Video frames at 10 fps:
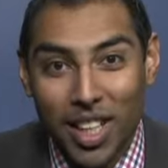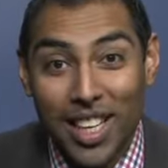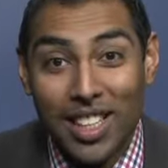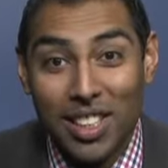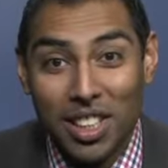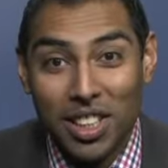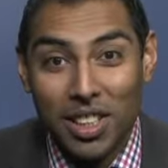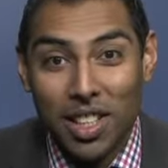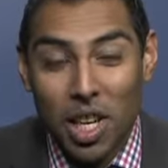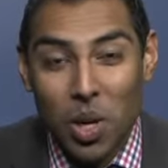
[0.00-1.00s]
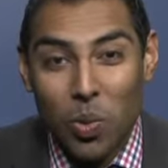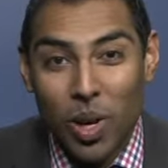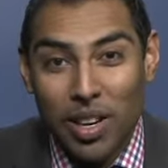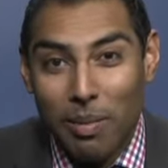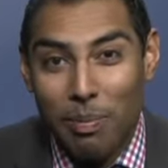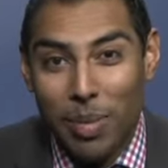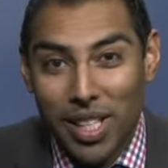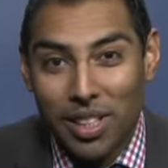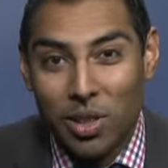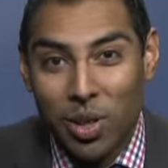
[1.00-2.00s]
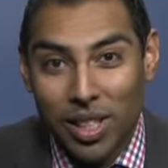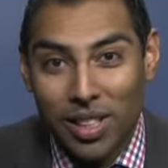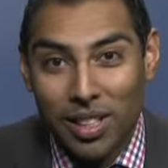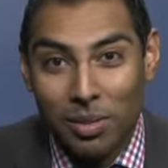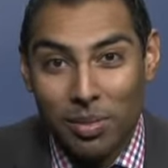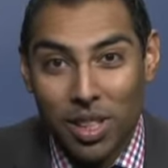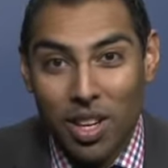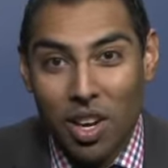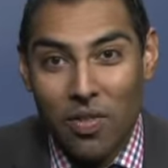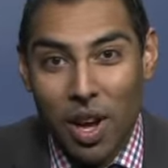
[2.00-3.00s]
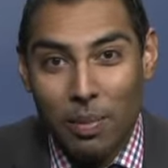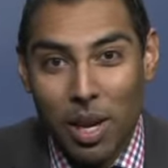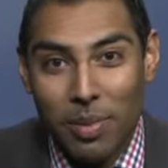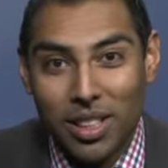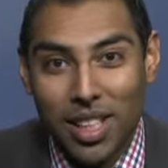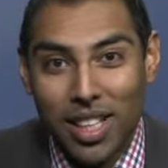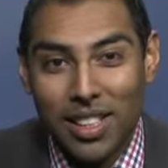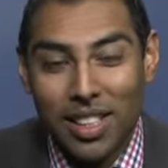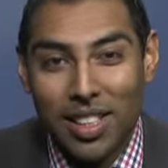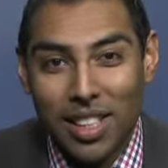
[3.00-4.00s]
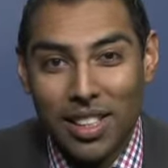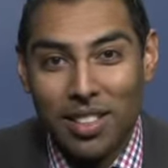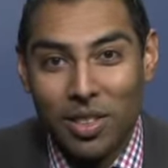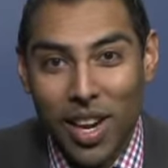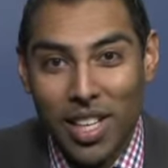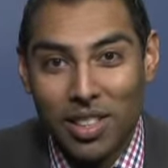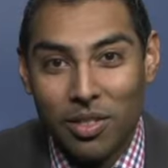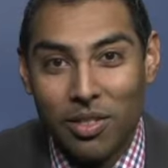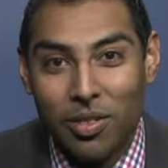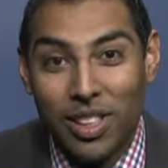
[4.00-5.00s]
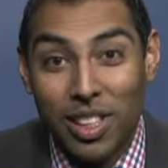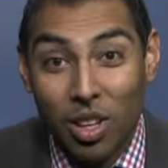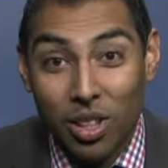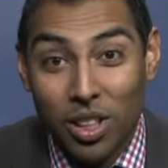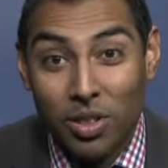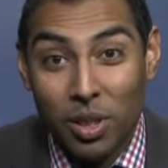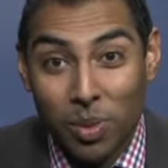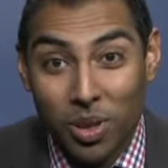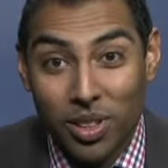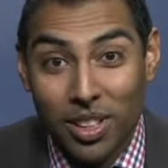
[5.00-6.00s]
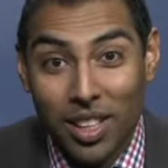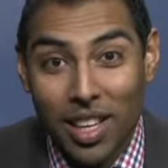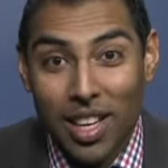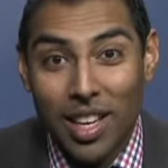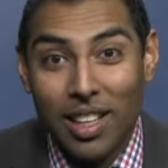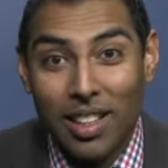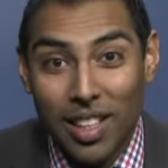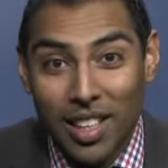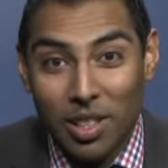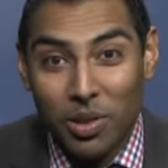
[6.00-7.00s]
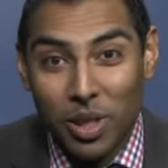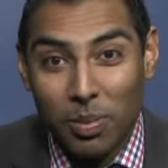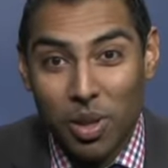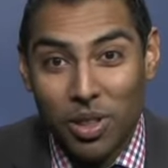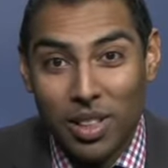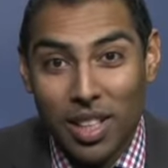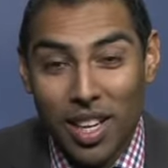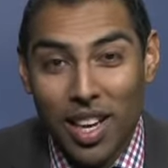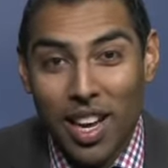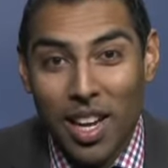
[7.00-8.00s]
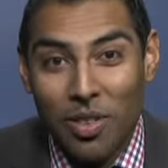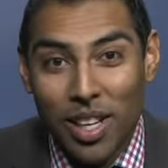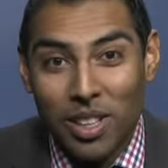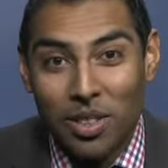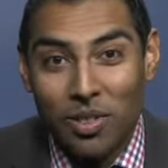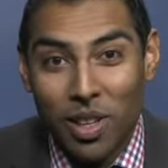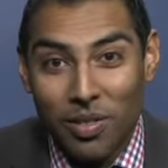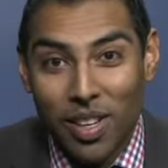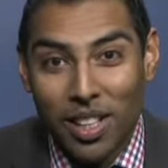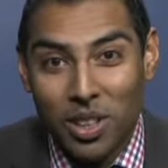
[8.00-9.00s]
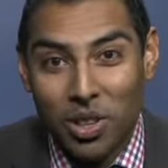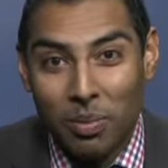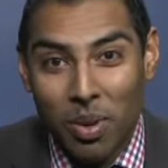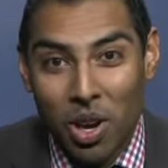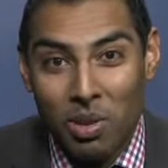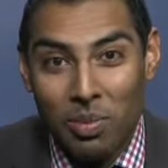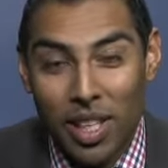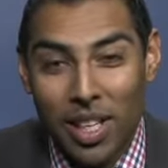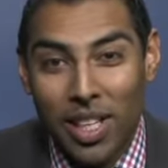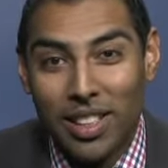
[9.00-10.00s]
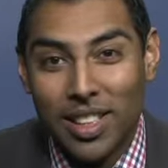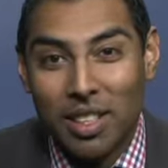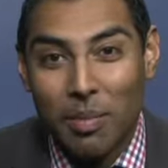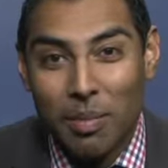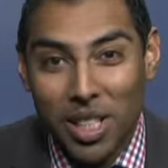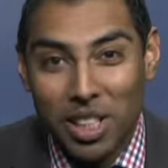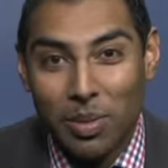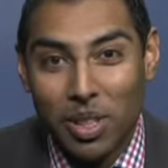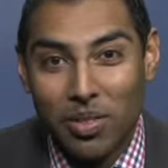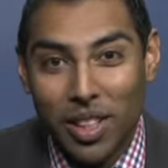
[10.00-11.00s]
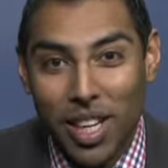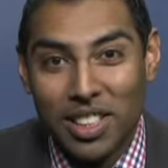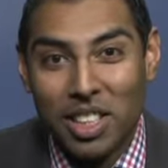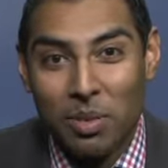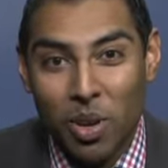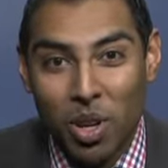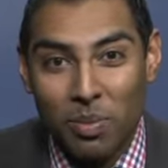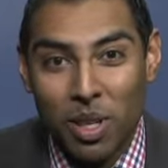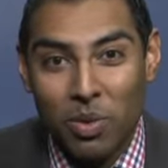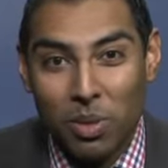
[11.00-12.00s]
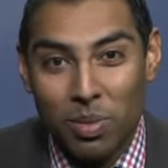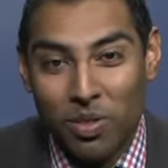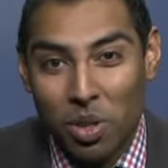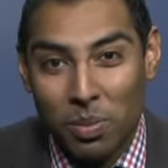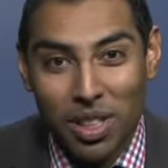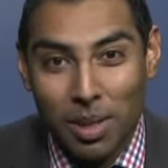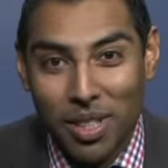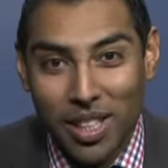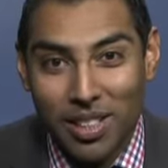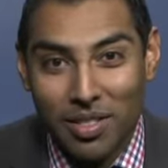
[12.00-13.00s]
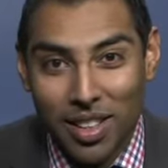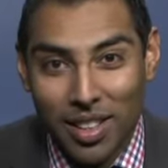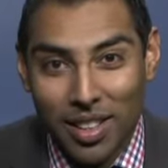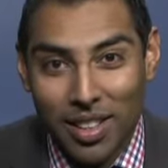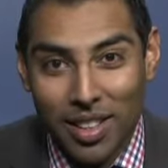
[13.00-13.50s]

In addition, one of the biggest criticisms of upcoming studies assessing the rates of physiologic response, clinical response, and rates of reflux during POEM is that the measurement of the gastric myotomy was performed subjectively.